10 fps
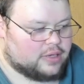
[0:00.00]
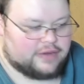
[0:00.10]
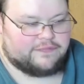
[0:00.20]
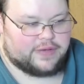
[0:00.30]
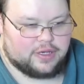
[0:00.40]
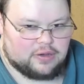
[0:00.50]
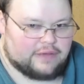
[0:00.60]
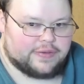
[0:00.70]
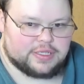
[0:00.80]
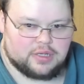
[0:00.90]
NVIDIA
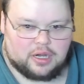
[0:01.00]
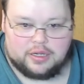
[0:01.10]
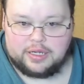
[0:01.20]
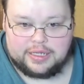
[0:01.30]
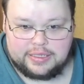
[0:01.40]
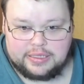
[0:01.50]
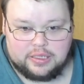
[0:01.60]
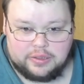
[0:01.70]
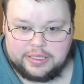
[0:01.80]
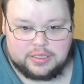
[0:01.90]
graphics card, it's
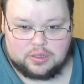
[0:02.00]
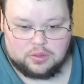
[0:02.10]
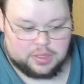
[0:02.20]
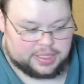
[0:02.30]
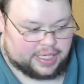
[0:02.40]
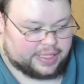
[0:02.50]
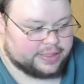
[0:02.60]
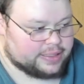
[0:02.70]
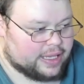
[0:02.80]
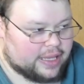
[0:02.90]
still in its early
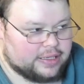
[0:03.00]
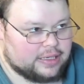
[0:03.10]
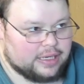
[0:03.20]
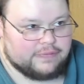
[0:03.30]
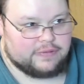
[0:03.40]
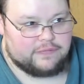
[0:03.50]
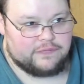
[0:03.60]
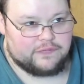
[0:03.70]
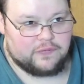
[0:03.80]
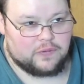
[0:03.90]
days, and even
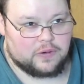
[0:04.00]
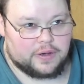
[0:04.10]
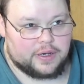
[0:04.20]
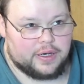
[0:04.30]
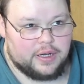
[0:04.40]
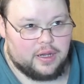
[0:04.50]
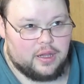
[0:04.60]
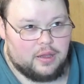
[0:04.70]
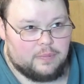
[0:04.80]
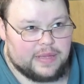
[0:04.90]
for
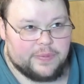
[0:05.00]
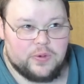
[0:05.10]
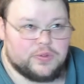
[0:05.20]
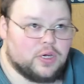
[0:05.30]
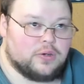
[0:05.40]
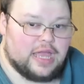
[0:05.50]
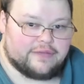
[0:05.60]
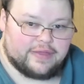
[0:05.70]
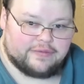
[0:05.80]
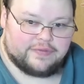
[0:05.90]
people who don't
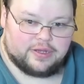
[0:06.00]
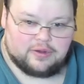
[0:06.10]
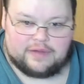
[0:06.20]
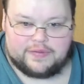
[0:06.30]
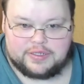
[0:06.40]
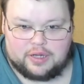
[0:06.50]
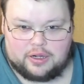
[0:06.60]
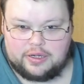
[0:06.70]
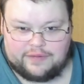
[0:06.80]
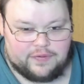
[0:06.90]
have NVIDIA graphics
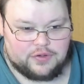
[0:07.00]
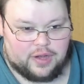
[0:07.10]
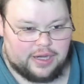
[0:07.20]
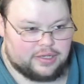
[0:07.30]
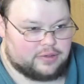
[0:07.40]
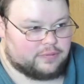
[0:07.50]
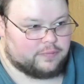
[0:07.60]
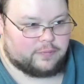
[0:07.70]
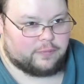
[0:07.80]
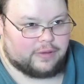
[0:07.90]
card, if you're trying
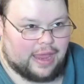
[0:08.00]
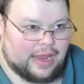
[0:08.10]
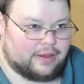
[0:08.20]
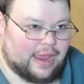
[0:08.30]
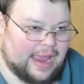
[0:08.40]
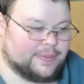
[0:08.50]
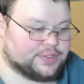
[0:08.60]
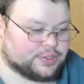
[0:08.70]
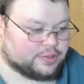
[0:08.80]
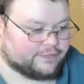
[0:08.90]
to c-
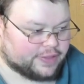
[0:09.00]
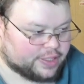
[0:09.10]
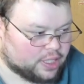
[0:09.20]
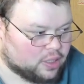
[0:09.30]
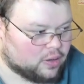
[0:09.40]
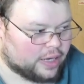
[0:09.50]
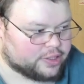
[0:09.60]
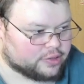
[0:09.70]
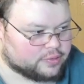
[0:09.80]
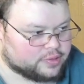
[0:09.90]
capture video
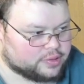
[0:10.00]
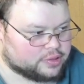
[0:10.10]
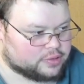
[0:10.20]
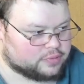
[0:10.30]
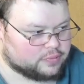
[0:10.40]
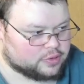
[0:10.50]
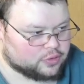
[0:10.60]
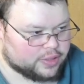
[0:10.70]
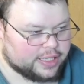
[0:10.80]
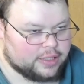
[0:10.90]
on your
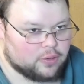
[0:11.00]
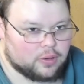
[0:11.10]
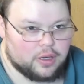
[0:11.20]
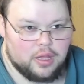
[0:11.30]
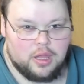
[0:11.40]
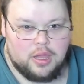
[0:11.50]
screen or